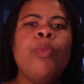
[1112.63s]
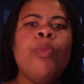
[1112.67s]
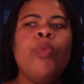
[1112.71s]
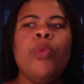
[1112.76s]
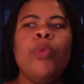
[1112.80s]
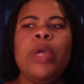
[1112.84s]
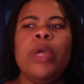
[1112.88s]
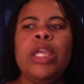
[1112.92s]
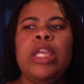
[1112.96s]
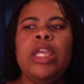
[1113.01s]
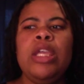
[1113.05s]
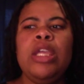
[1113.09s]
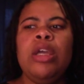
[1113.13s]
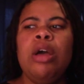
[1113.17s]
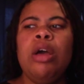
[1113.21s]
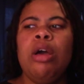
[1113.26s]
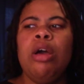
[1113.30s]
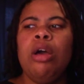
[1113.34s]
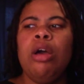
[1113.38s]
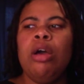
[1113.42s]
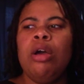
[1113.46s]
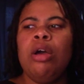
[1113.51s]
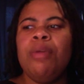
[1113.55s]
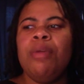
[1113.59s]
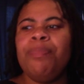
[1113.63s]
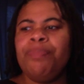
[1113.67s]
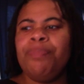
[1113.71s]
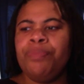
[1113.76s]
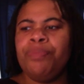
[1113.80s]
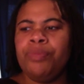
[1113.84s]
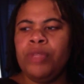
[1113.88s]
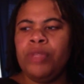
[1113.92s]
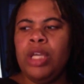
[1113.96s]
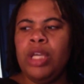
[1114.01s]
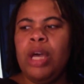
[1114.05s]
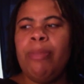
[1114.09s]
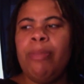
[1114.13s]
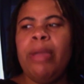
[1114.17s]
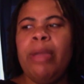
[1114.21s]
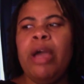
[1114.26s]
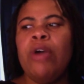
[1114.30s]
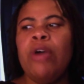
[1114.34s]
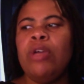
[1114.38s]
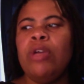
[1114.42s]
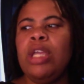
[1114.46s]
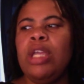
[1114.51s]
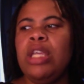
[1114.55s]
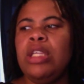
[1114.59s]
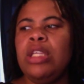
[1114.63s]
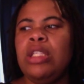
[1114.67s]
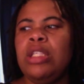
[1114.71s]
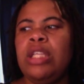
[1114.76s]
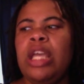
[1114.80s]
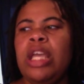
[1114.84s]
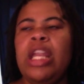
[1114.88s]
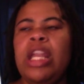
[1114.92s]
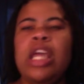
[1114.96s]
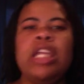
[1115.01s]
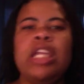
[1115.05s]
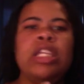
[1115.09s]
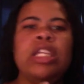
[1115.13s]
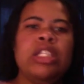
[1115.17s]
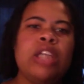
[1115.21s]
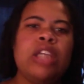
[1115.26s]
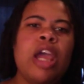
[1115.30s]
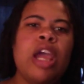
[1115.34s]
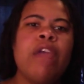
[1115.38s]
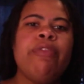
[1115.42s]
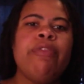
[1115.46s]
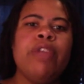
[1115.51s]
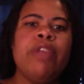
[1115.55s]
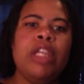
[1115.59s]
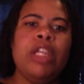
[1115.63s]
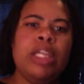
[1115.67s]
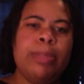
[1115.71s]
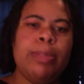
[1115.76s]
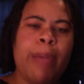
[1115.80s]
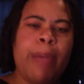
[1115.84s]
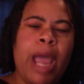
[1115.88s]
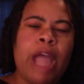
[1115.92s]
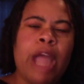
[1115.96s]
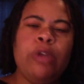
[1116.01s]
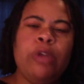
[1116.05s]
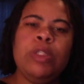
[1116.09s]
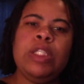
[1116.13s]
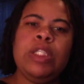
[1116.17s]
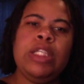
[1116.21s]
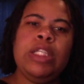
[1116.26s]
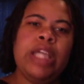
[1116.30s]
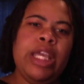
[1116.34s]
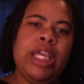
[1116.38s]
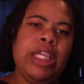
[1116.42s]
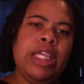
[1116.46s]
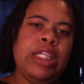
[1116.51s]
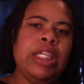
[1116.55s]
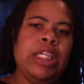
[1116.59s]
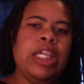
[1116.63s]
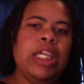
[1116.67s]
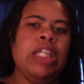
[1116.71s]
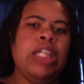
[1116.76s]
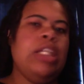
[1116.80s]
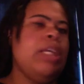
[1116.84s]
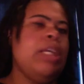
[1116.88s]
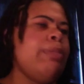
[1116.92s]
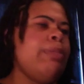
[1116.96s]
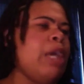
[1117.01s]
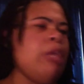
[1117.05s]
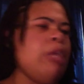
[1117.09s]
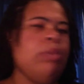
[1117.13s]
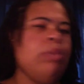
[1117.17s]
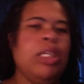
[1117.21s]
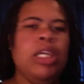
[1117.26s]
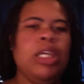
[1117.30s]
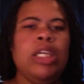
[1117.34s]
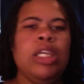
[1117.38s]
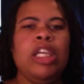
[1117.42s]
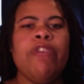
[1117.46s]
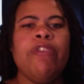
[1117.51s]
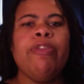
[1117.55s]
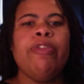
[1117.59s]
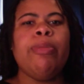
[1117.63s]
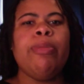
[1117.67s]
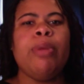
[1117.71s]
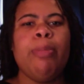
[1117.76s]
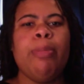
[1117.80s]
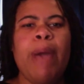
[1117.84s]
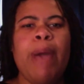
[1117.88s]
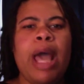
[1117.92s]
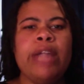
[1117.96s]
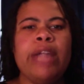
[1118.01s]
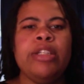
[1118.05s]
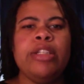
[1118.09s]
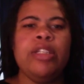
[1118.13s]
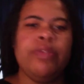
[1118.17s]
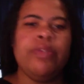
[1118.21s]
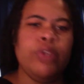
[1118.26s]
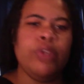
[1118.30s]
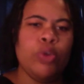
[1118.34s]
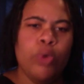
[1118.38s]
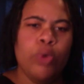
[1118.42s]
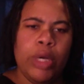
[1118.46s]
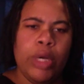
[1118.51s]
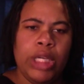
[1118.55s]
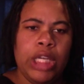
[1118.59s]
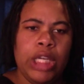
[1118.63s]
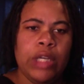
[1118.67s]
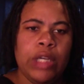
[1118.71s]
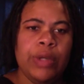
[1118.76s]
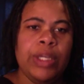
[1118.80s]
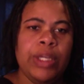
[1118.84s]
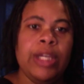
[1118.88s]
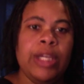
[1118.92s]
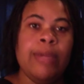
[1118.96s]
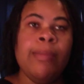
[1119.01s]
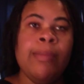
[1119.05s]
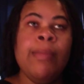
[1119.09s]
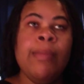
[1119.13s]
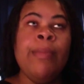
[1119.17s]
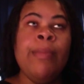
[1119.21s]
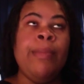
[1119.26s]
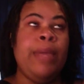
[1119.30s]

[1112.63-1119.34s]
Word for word: When he um come out and say that he's sorry for the hypocrisy that he did, then maybe he'll give him an apology for going in on him.